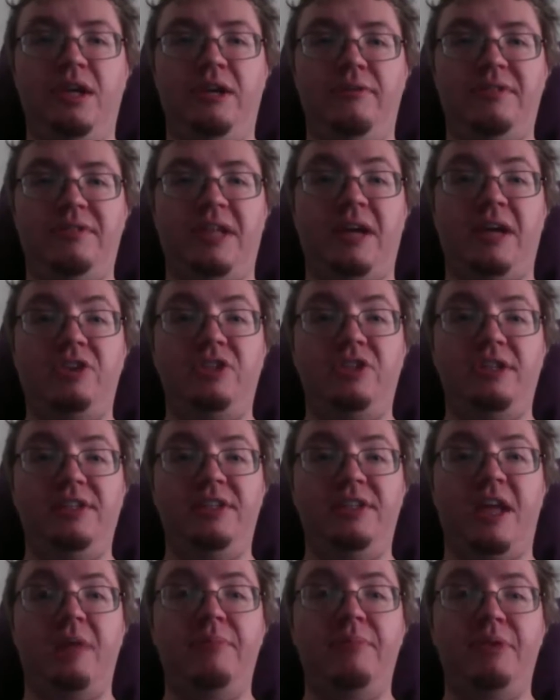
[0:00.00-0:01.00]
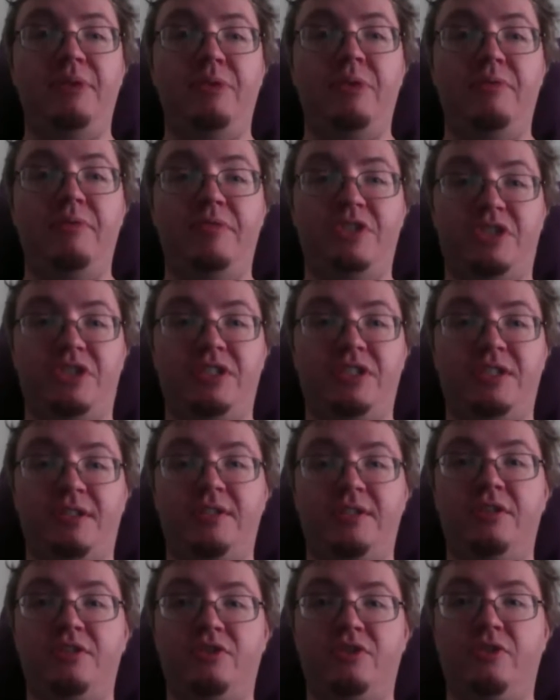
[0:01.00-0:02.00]
it was actually a zombie one, which is
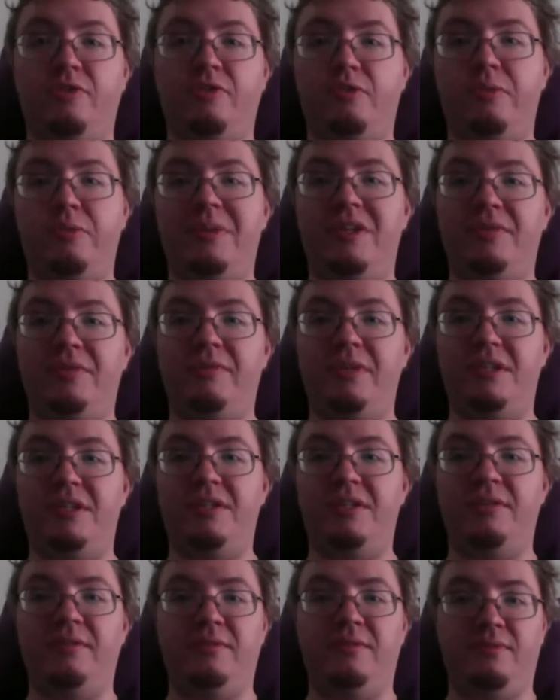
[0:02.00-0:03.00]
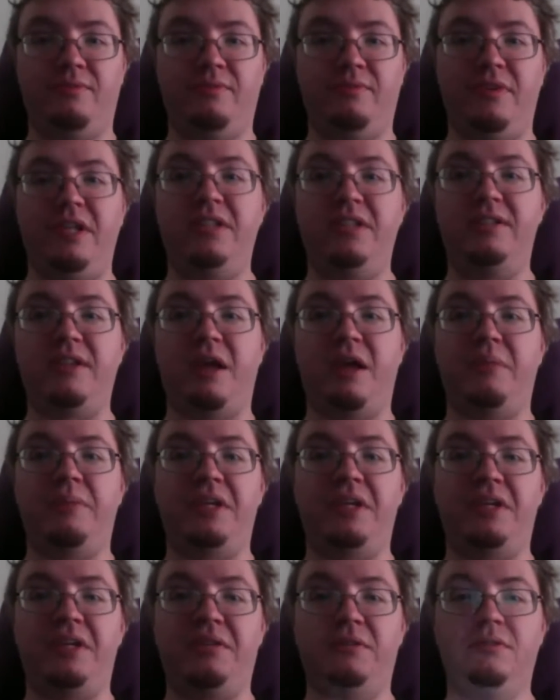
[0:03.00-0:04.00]
unusual for me to read read
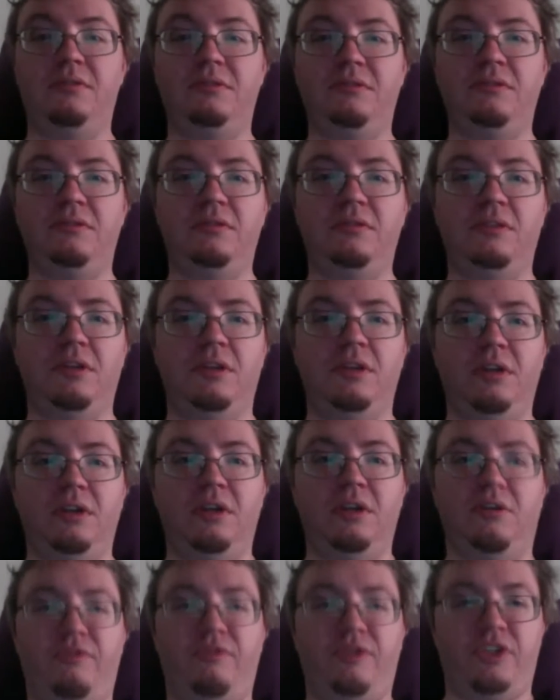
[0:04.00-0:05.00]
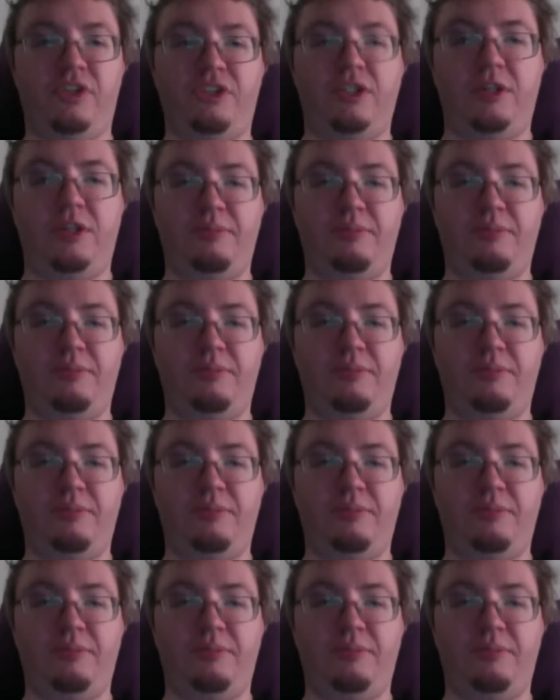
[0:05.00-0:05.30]
zombie fiction.